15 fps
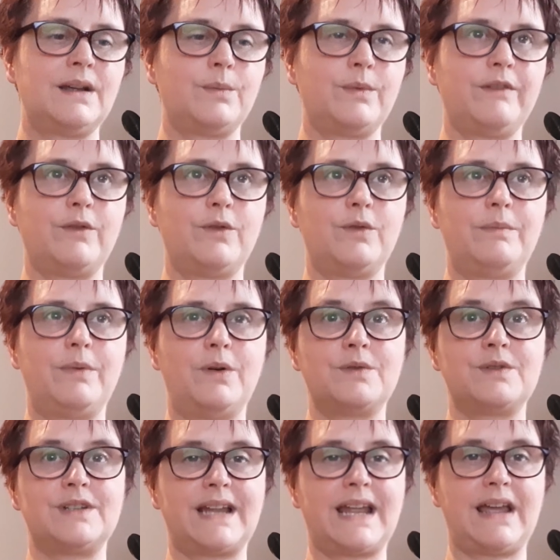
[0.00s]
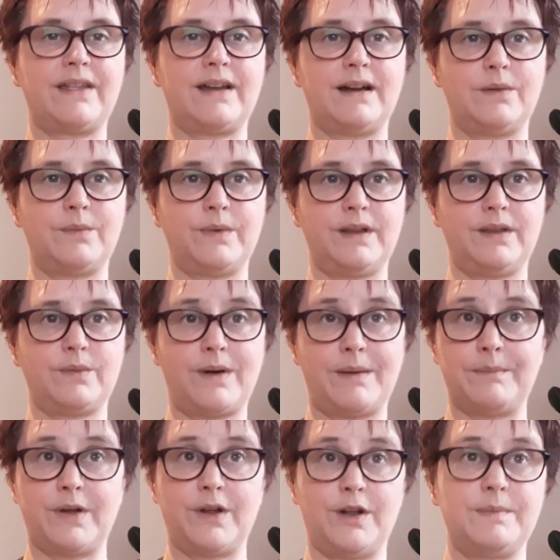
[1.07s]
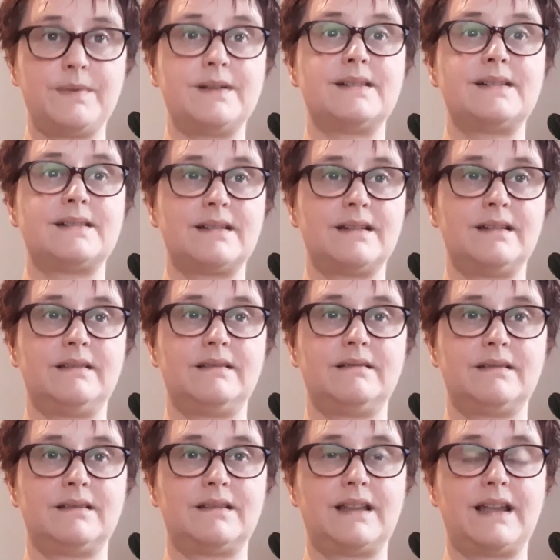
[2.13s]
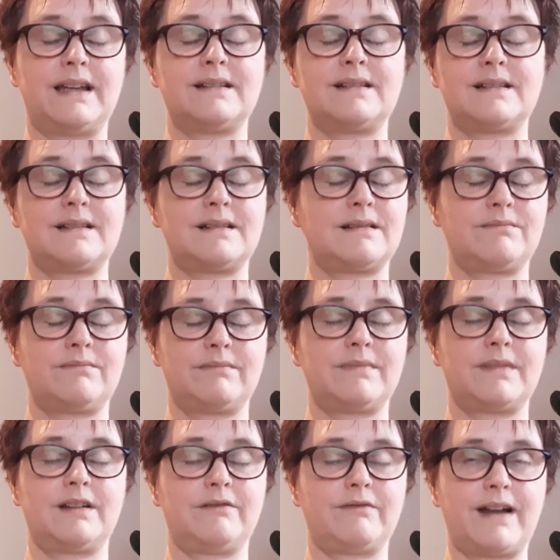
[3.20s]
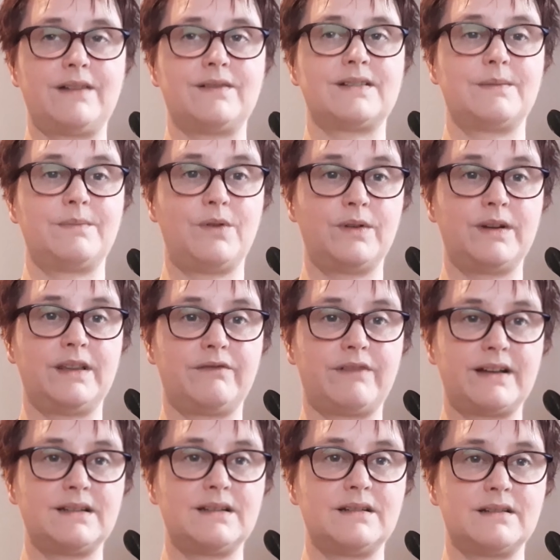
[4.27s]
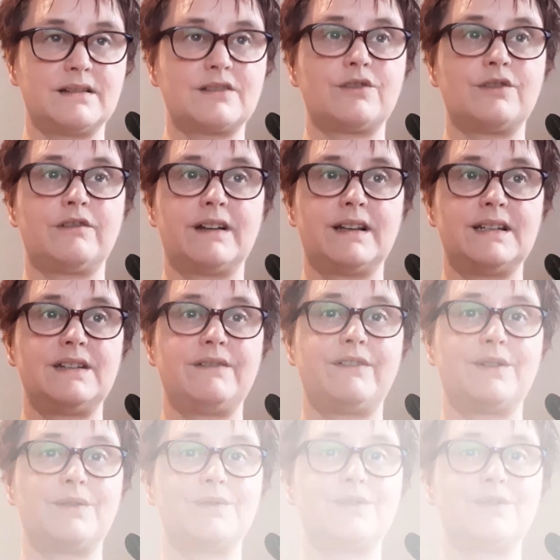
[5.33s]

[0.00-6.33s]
We've all pulled together with one purpose, and that's around supporting the residents through a really difficult